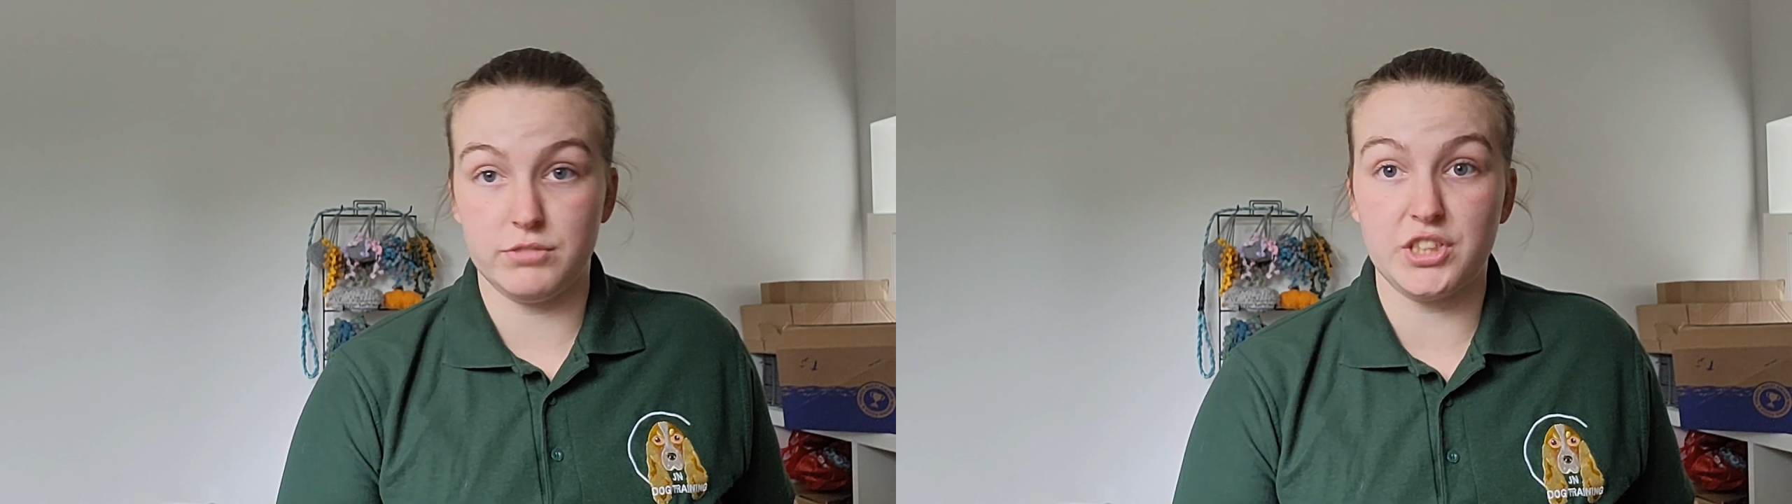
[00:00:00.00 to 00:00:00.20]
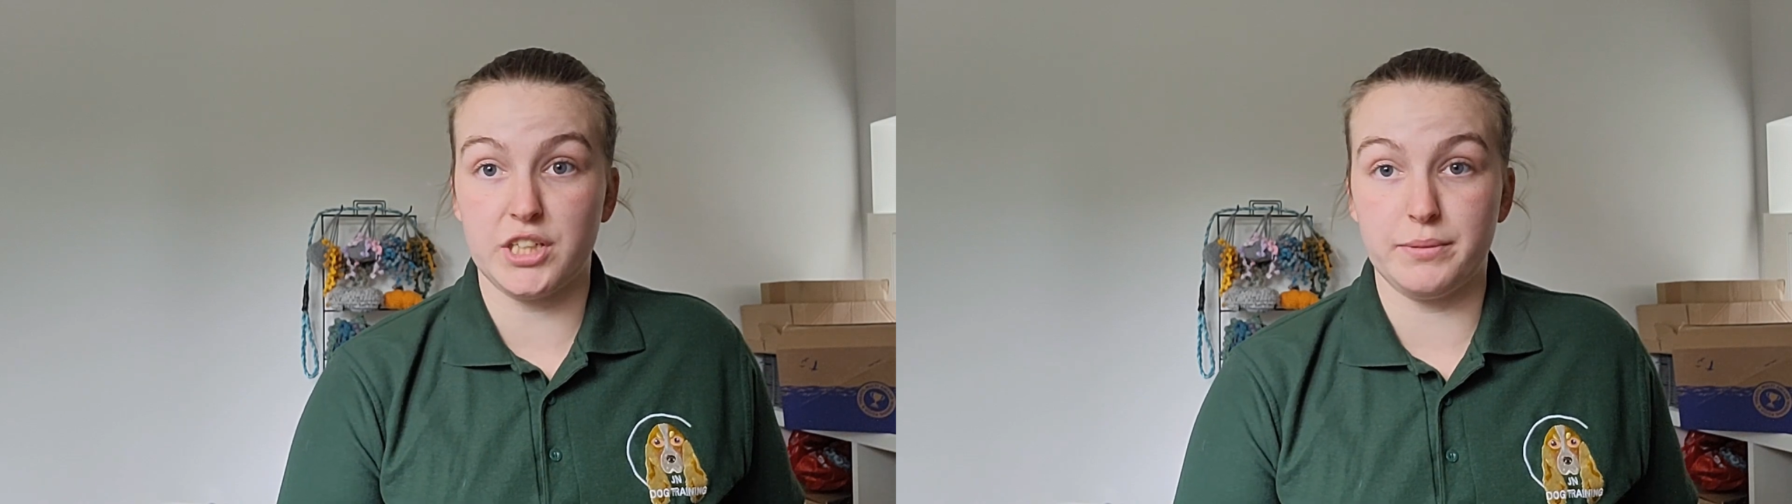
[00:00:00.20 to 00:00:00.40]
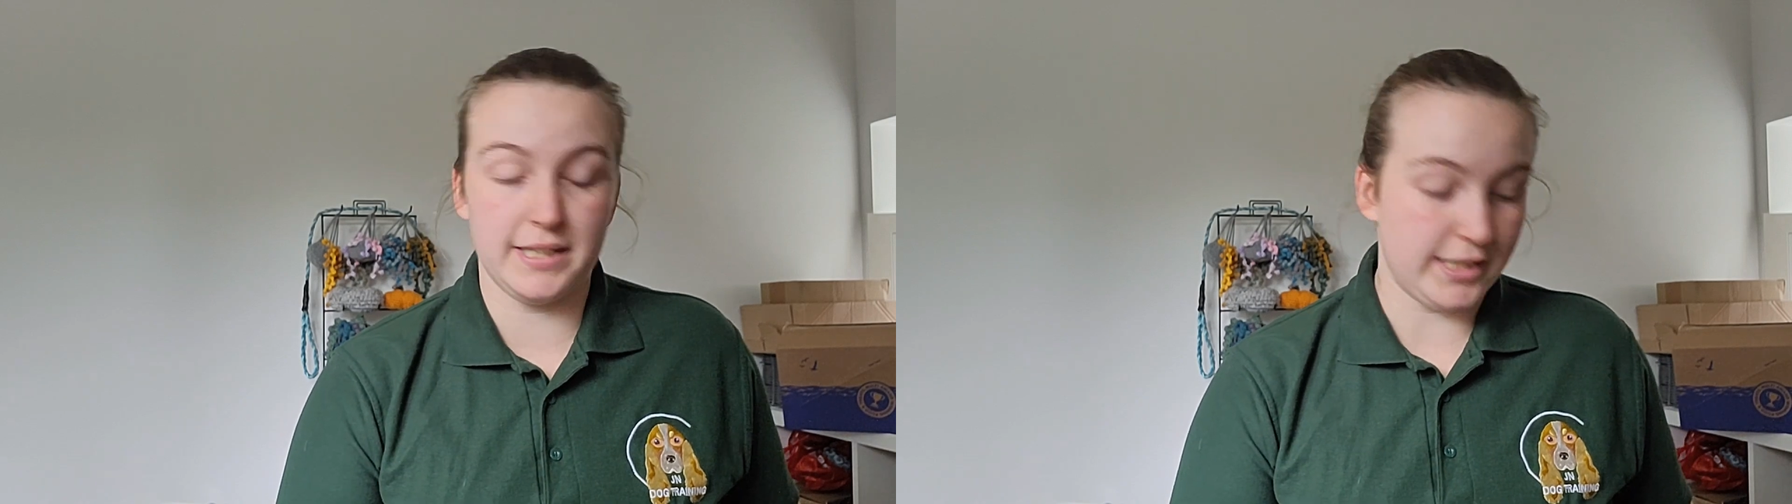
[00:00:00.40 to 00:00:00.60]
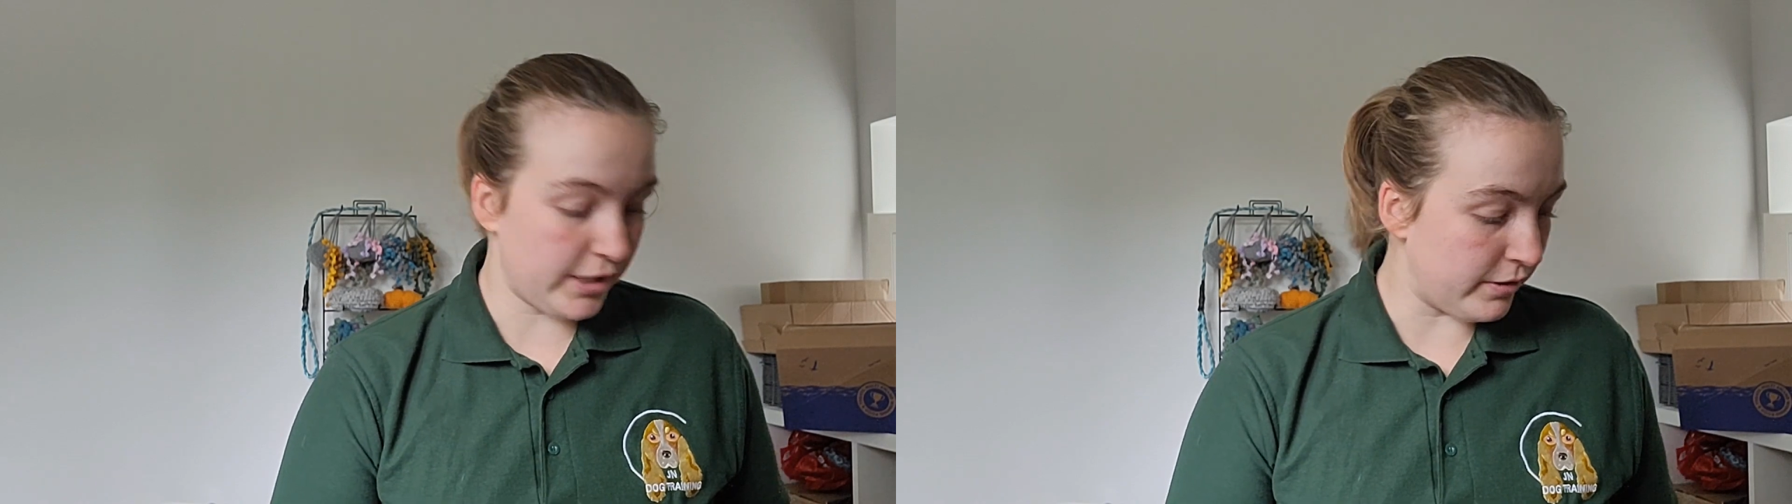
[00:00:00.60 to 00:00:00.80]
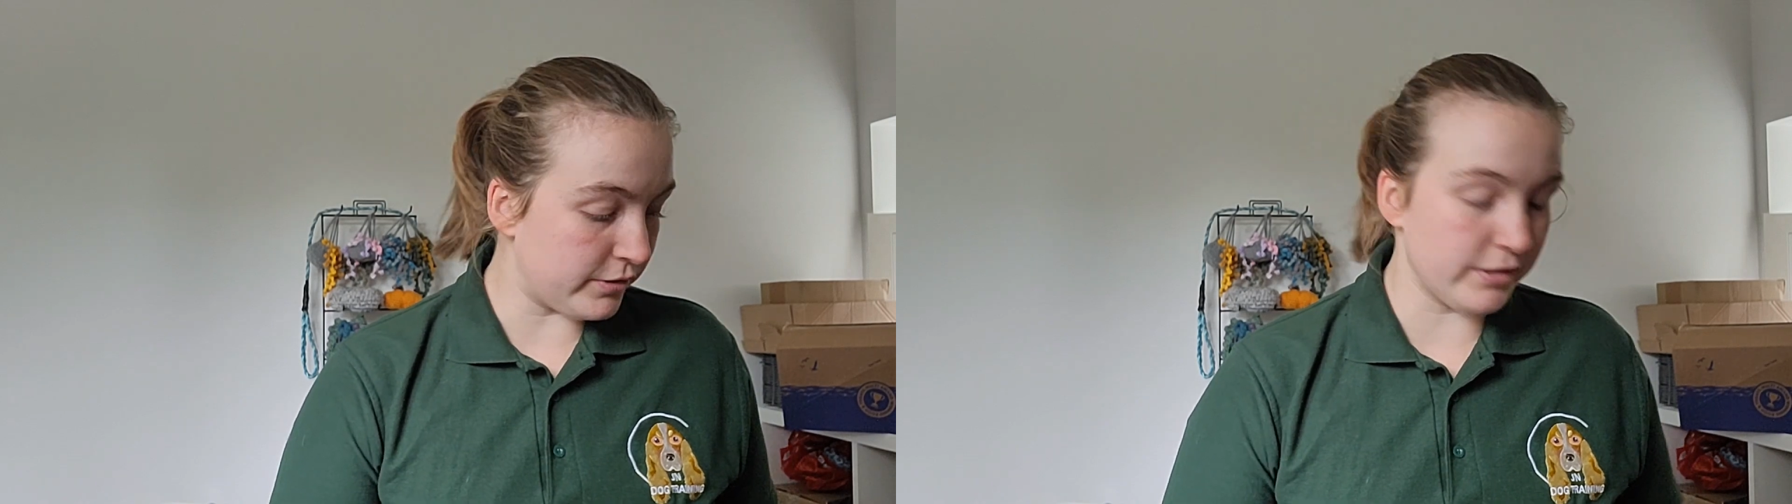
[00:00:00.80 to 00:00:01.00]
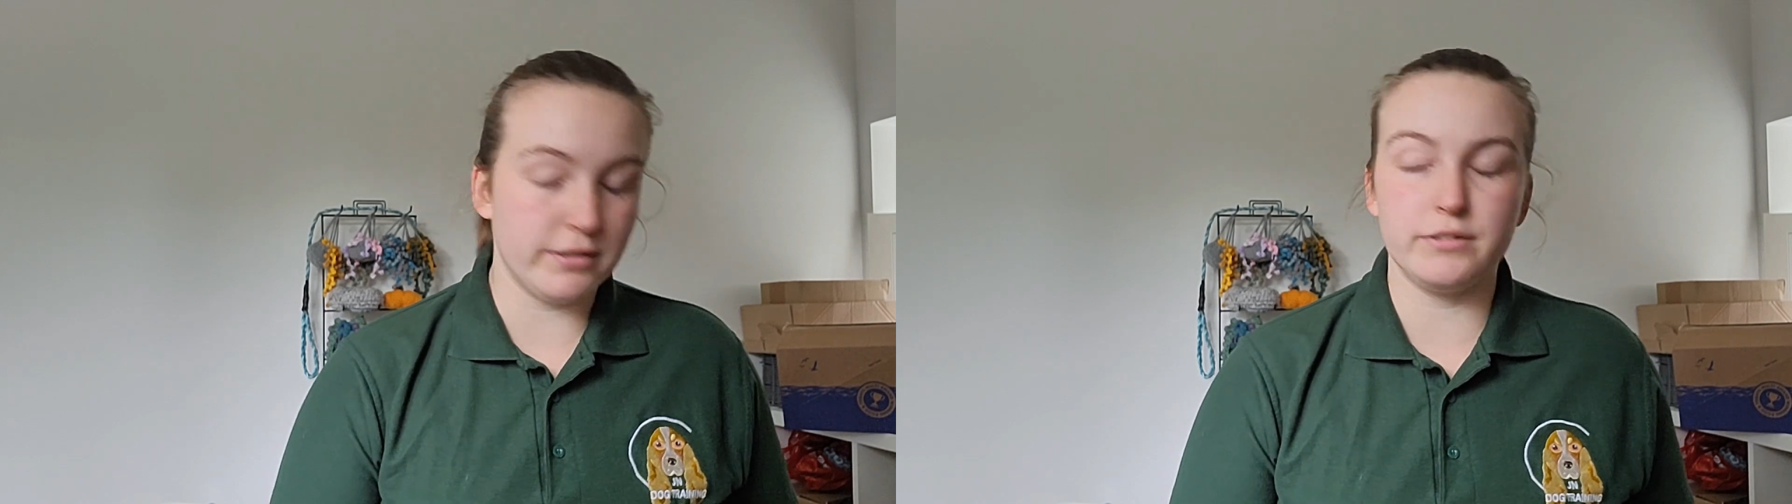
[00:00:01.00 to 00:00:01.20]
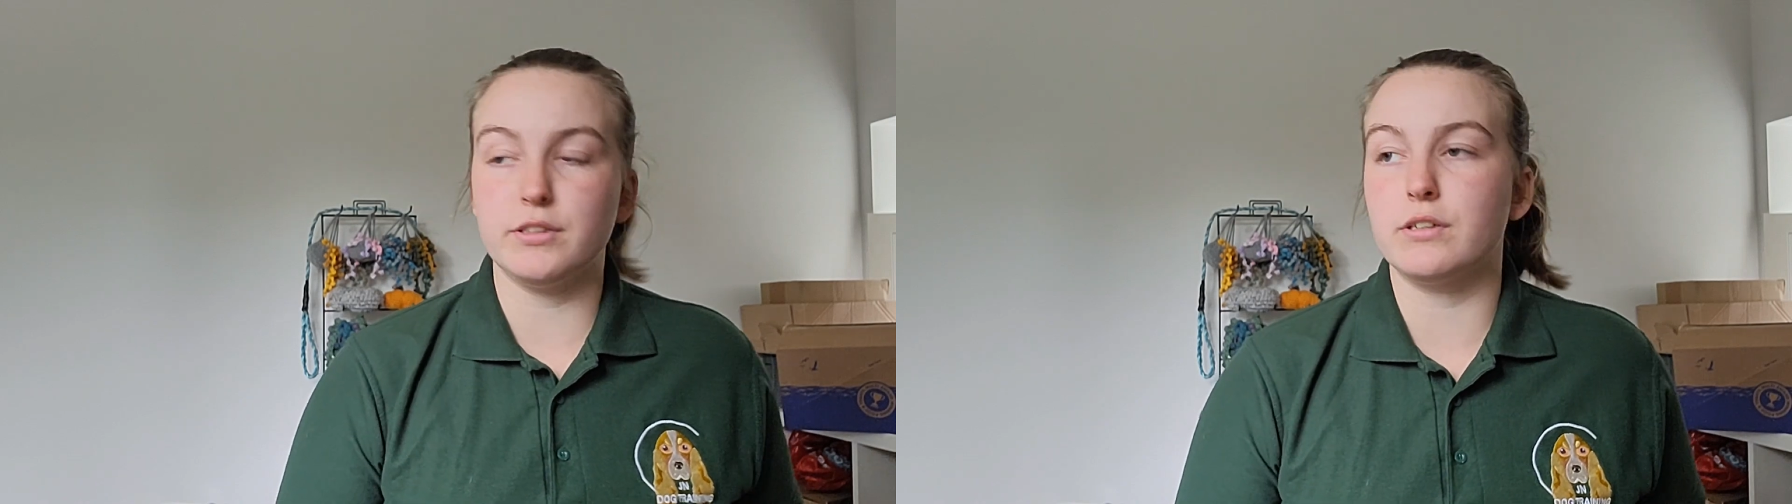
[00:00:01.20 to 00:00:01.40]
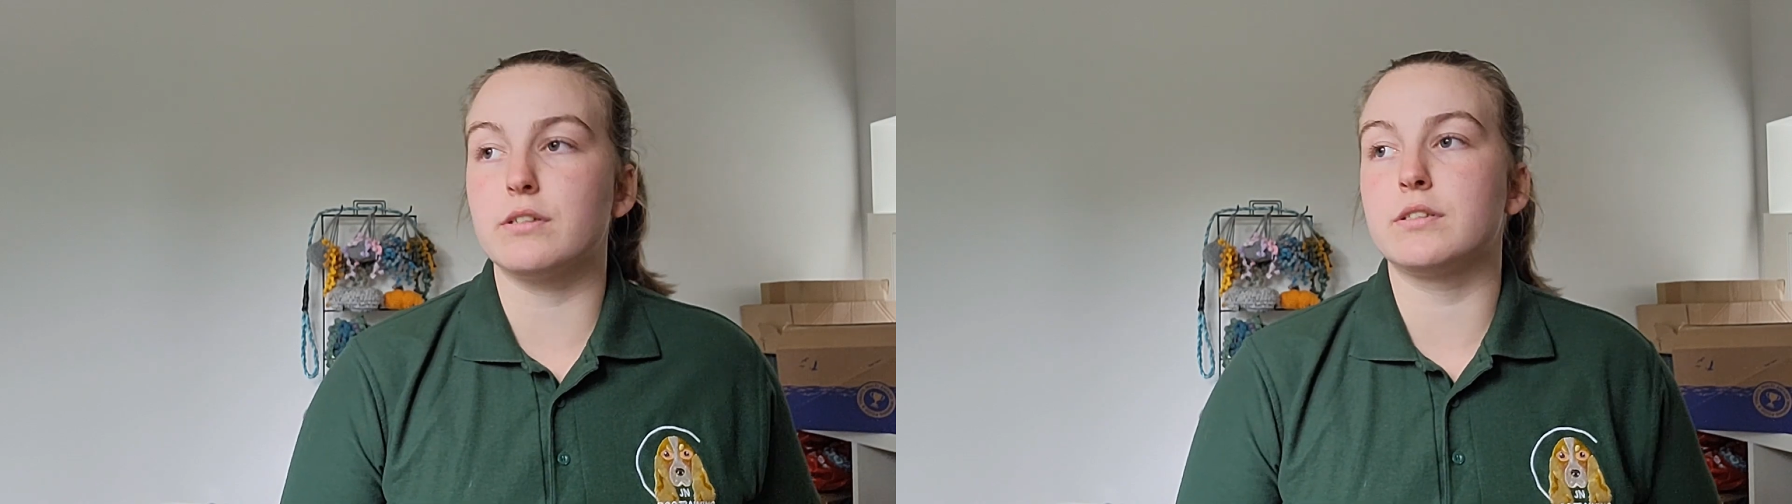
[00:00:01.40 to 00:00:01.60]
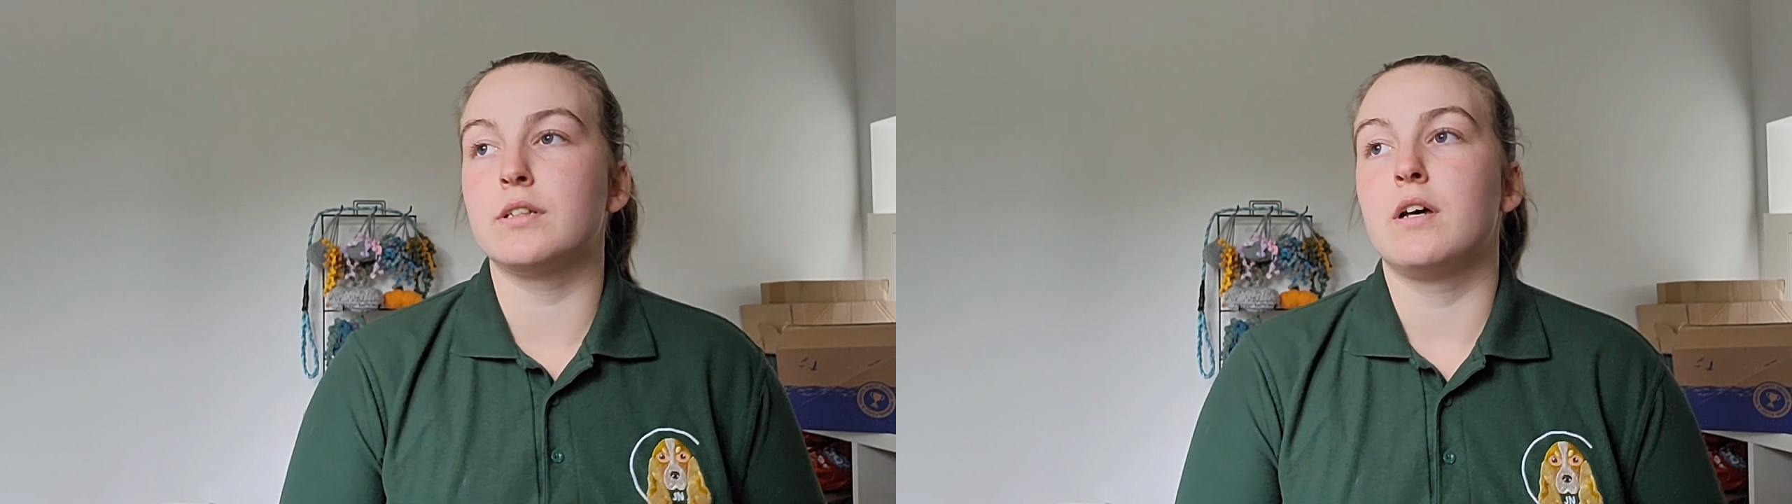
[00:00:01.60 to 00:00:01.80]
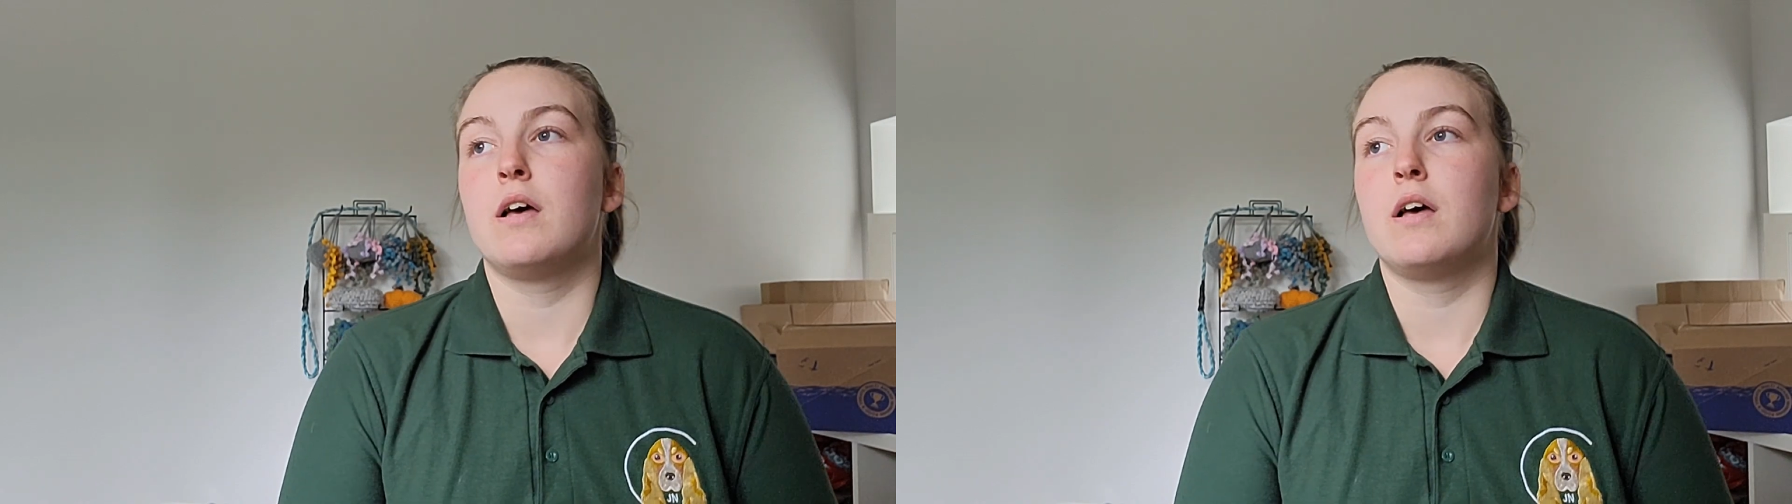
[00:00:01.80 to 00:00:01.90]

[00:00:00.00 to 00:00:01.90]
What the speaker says: genuinely use on our own dogs,